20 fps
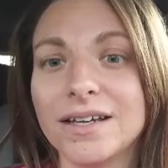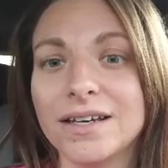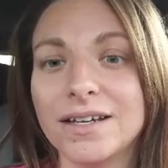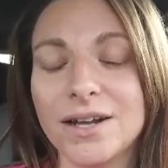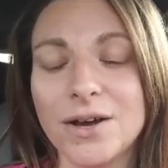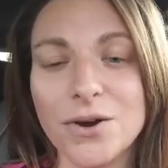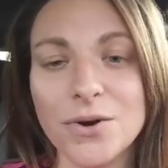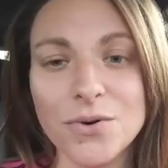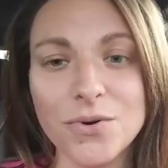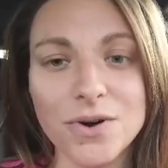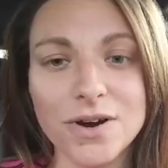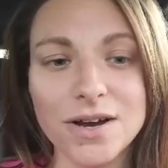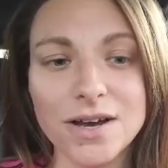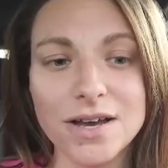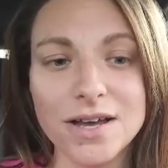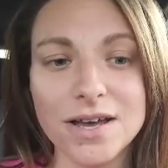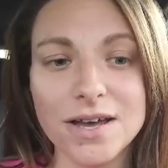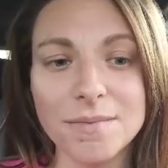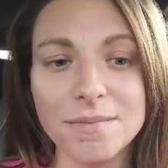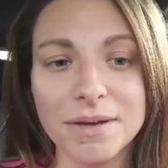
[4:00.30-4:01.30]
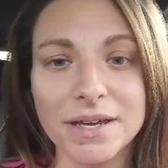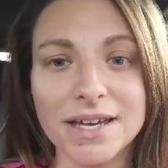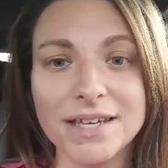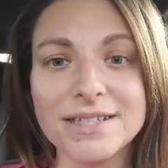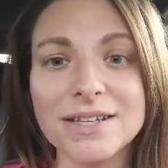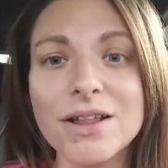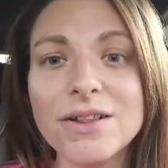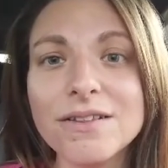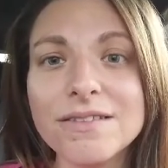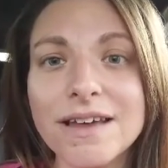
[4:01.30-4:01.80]
you know,
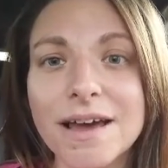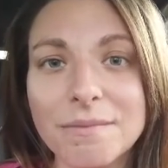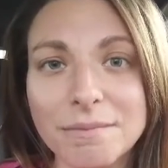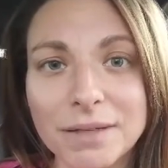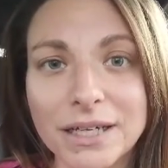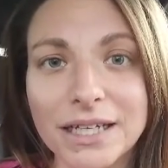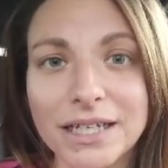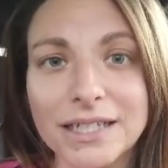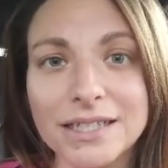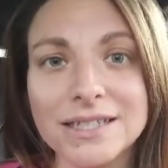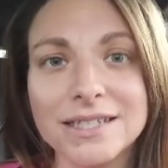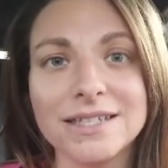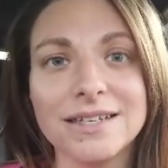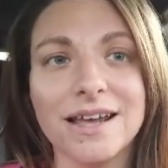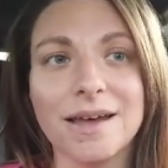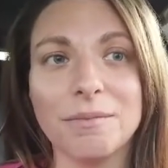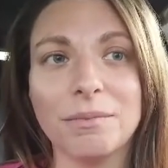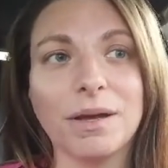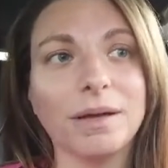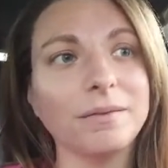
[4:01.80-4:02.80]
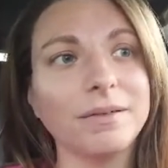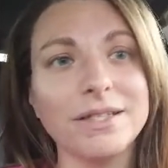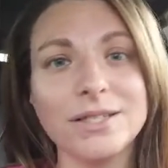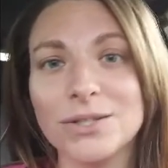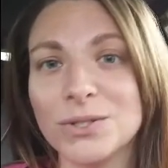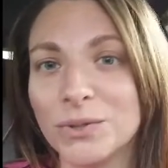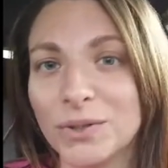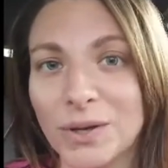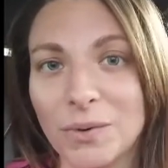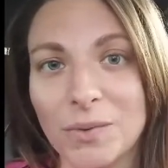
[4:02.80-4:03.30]
because all of that means that
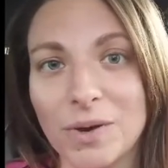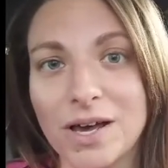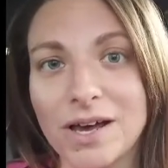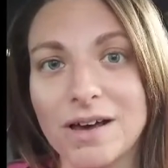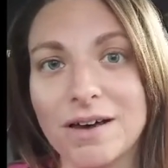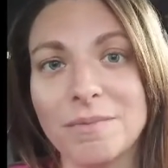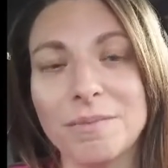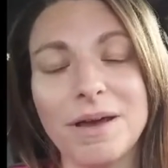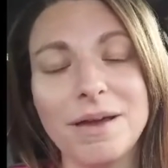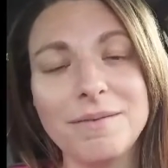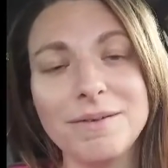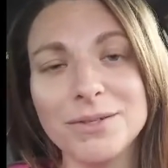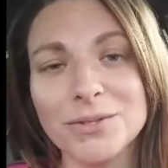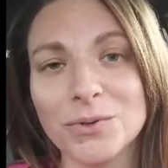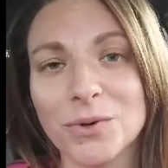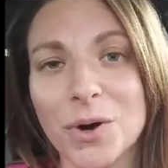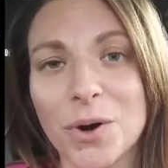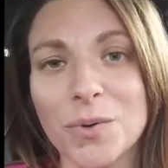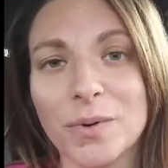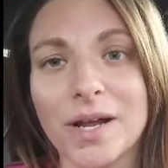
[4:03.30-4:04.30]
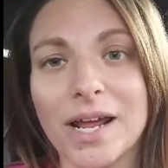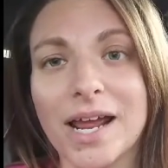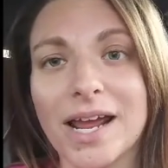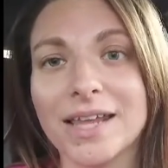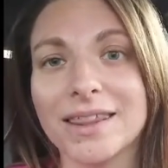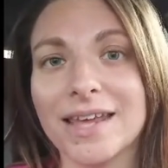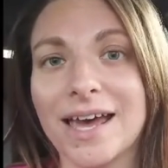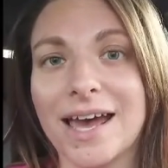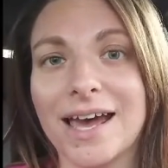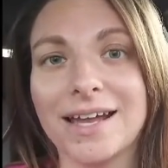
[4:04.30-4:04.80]
baby's doing well, baby's
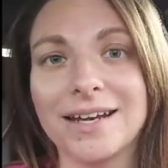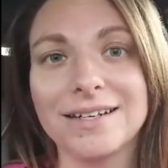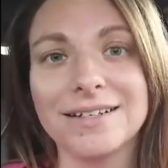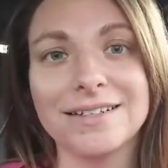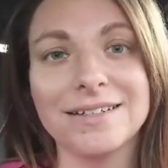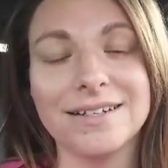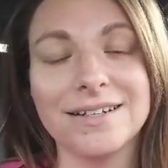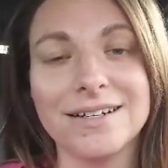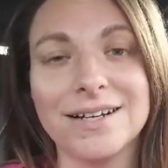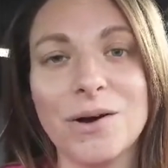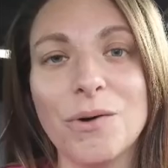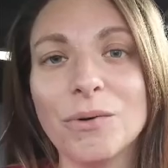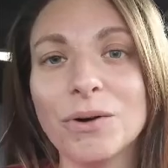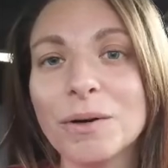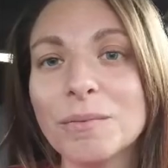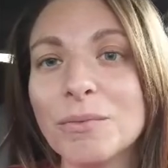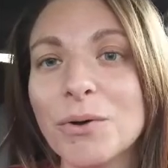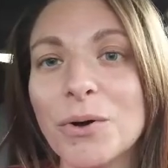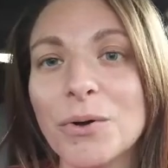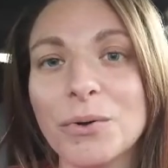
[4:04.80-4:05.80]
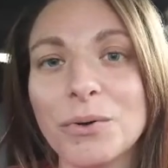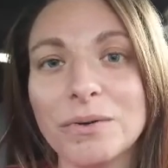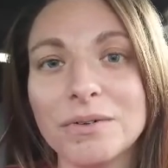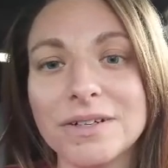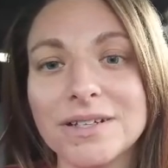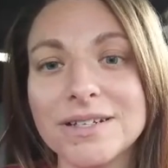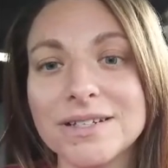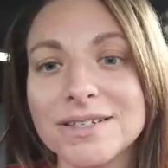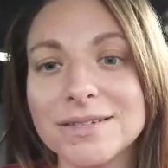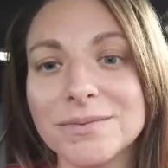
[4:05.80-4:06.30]
growing, that
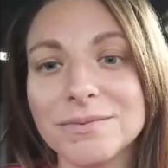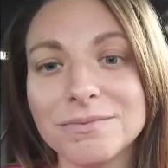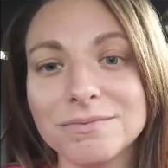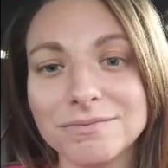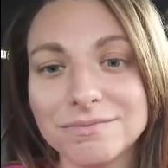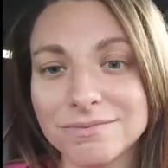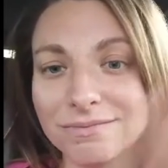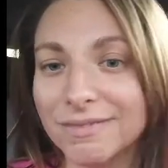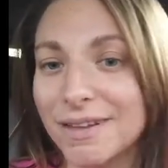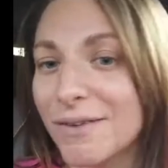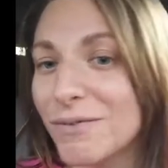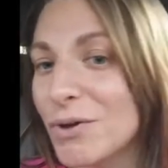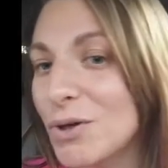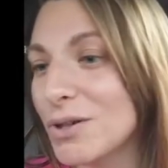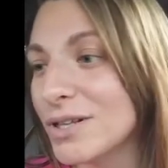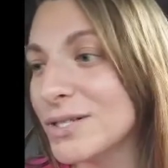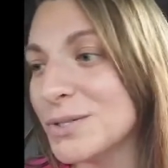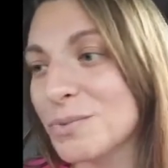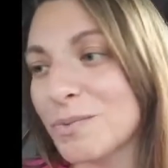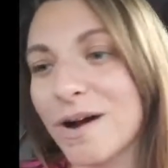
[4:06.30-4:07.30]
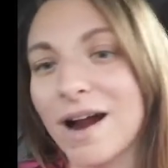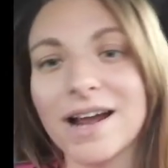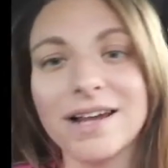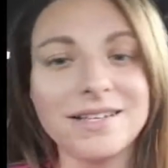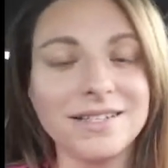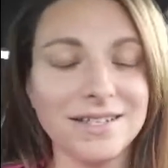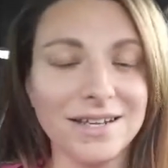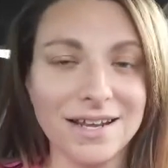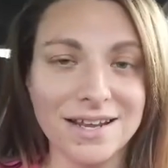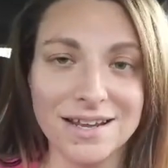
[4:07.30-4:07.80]
hormone is level is
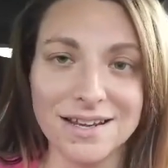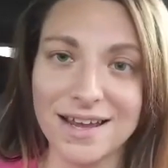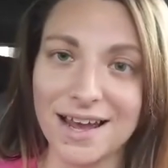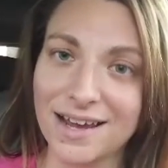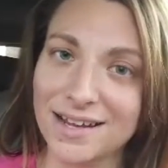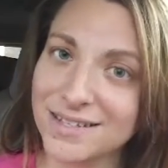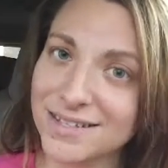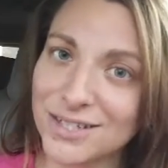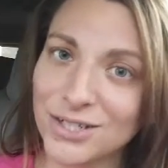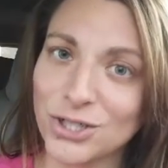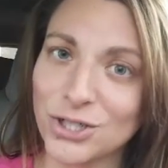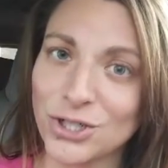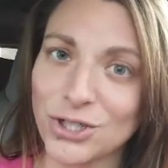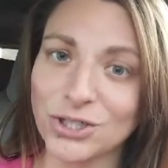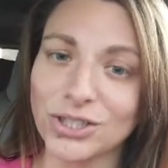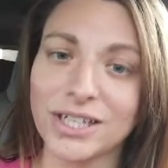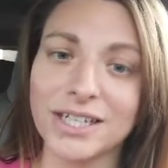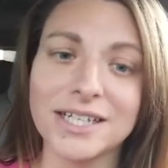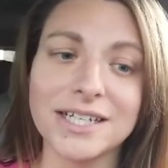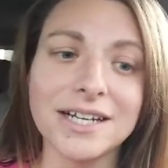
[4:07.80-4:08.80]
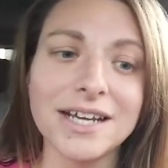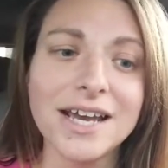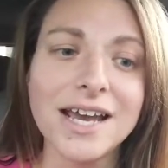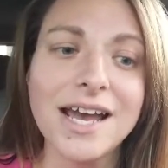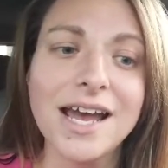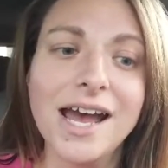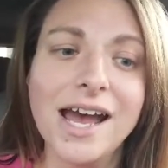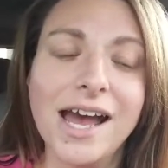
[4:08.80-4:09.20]
rising as it should.